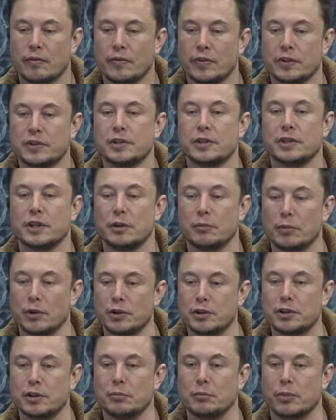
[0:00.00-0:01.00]
this is the
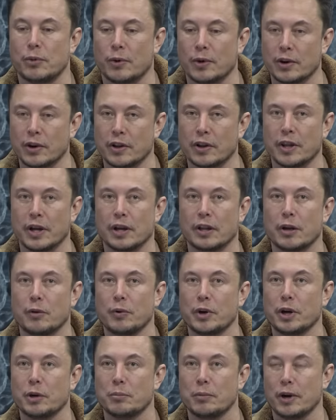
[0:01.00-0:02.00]
most important thing that
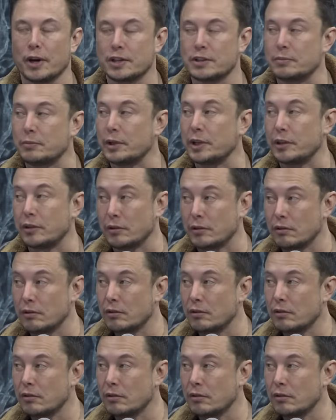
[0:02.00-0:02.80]
we could possibly do.